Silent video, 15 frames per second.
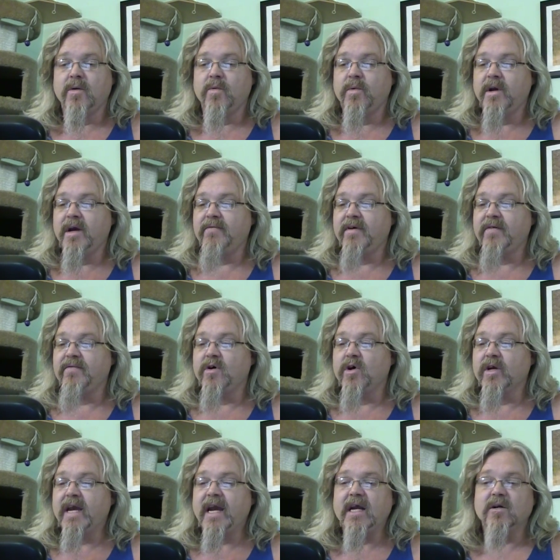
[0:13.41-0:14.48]
we have a
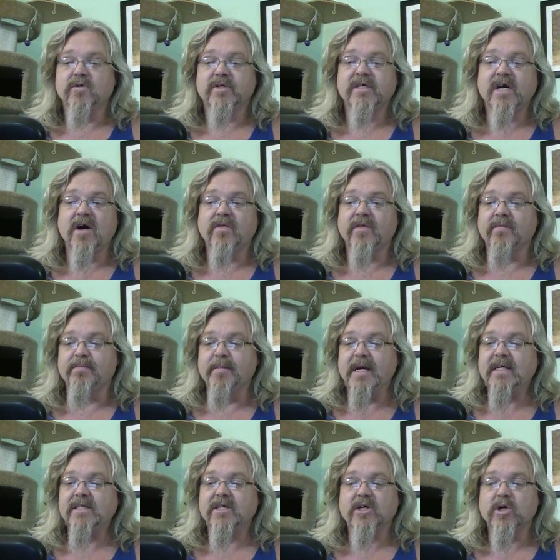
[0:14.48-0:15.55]
volcano south of
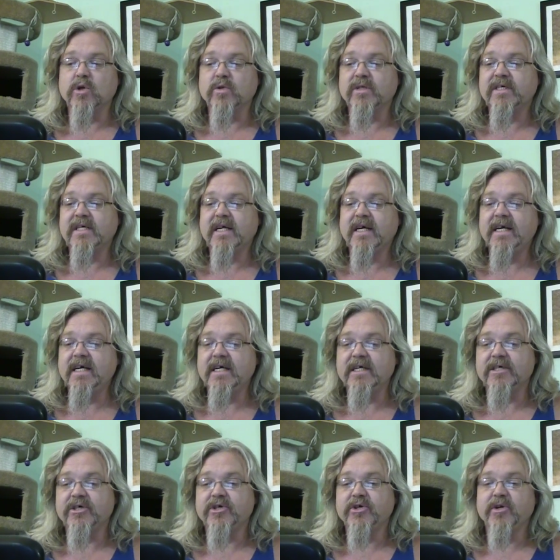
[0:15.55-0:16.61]
Mexico City
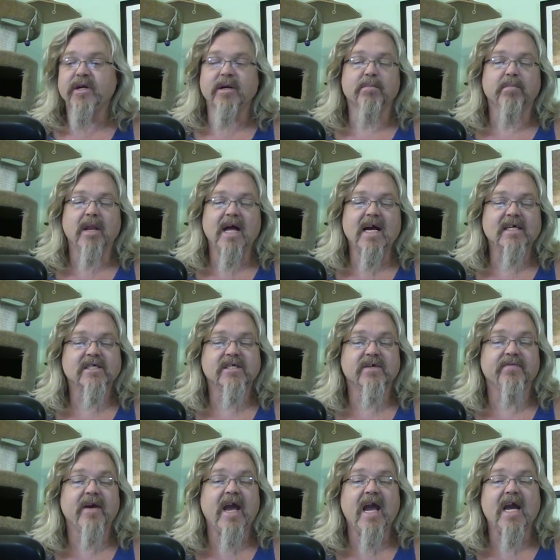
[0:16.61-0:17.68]
is shooting blast
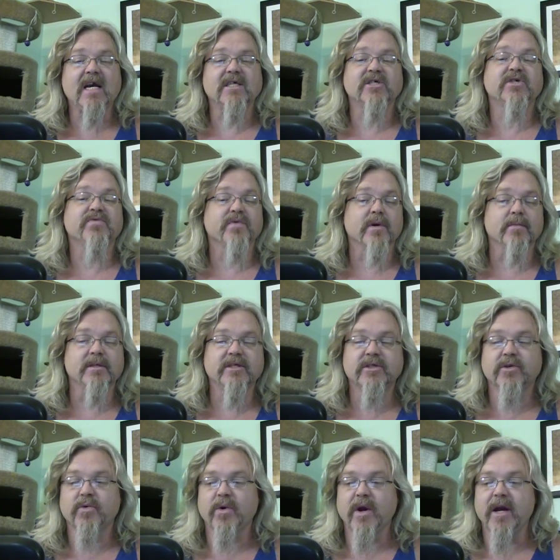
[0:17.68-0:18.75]
of ash from its
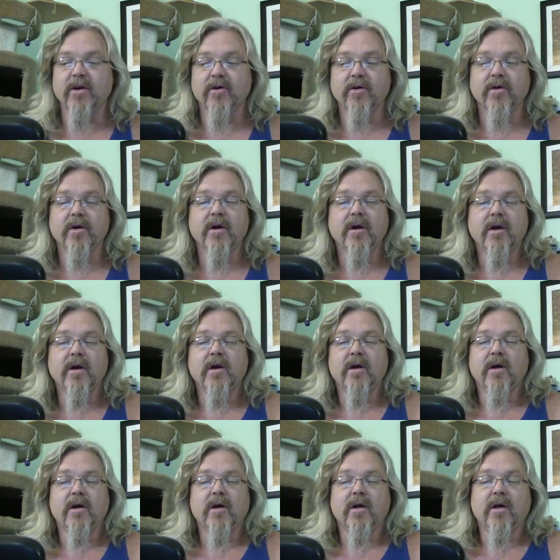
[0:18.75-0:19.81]
crater.
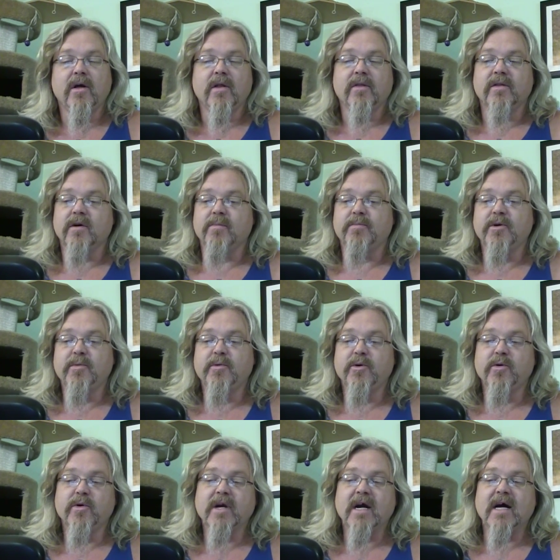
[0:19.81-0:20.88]
The
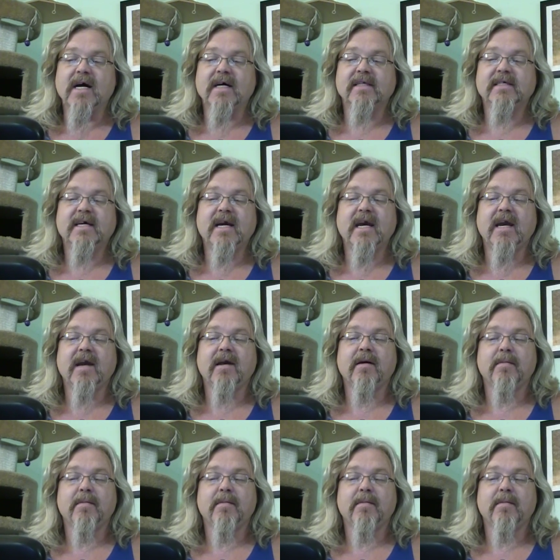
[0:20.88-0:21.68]
Popocatepetl